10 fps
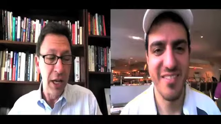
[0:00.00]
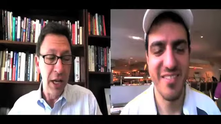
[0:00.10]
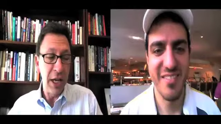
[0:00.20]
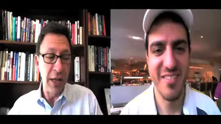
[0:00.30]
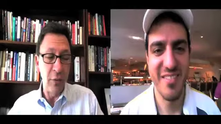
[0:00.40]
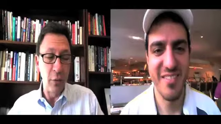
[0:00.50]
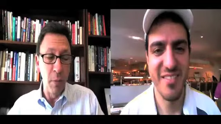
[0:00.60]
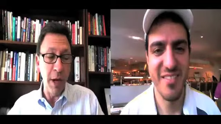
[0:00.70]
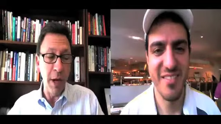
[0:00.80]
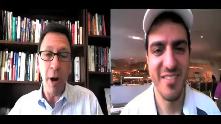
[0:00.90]
Speaker 1: it gives money
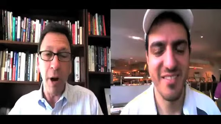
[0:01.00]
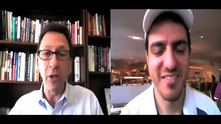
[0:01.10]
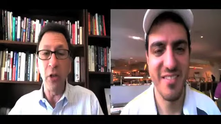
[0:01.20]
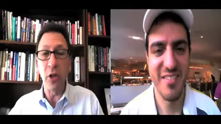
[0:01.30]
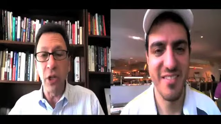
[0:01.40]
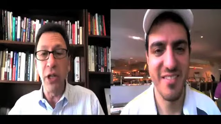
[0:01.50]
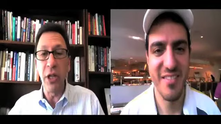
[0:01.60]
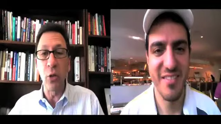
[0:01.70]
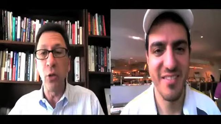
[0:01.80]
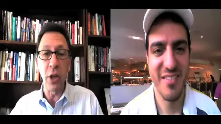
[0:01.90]
and prizes to cities,
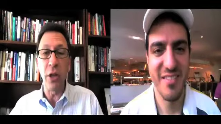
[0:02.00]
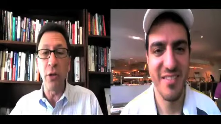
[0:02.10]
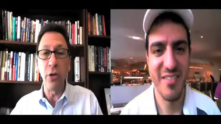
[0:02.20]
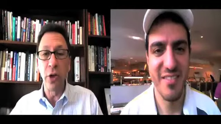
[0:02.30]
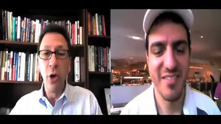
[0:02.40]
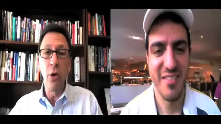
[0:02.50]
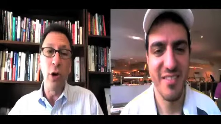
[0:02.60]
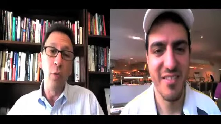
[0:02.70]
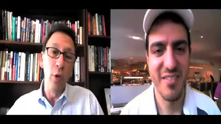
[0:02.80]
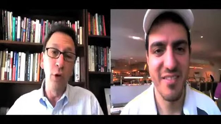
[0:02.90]
schools, others who can
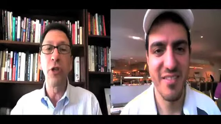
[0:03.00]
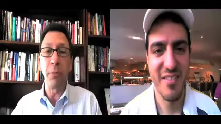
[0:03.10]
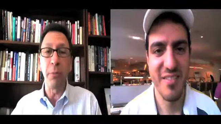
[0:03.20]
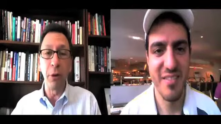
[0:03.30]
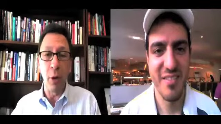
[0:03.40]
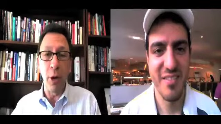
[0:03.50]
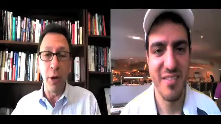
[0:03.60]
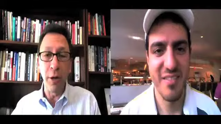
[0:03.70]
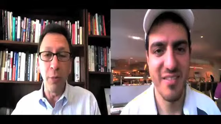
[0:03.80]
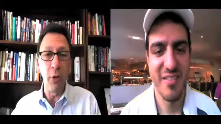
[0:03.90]
reduce their petroleum
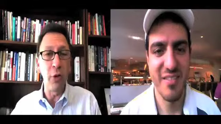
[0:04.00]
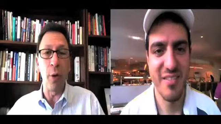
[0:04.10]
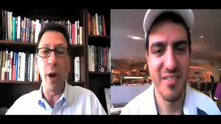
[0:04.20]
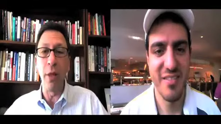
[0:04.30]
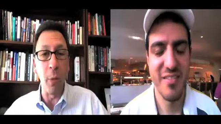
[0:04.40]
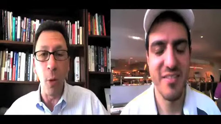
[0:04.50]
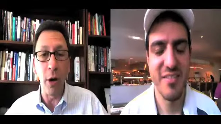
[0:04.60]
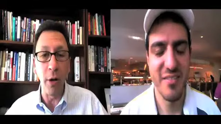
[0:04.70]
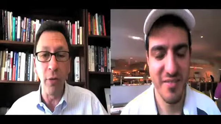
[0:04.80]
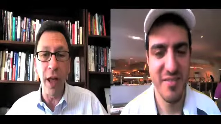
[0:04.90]
use. You're on the board of
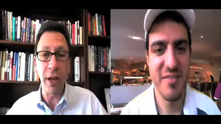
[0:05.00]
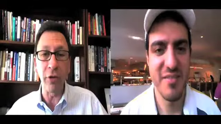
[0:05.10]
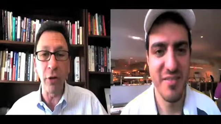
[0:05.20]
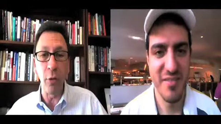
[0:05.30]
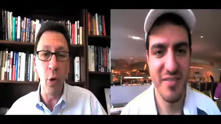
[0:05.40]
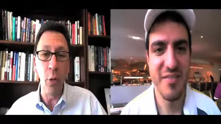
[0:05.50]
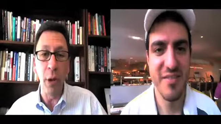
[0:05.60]
the National Renewable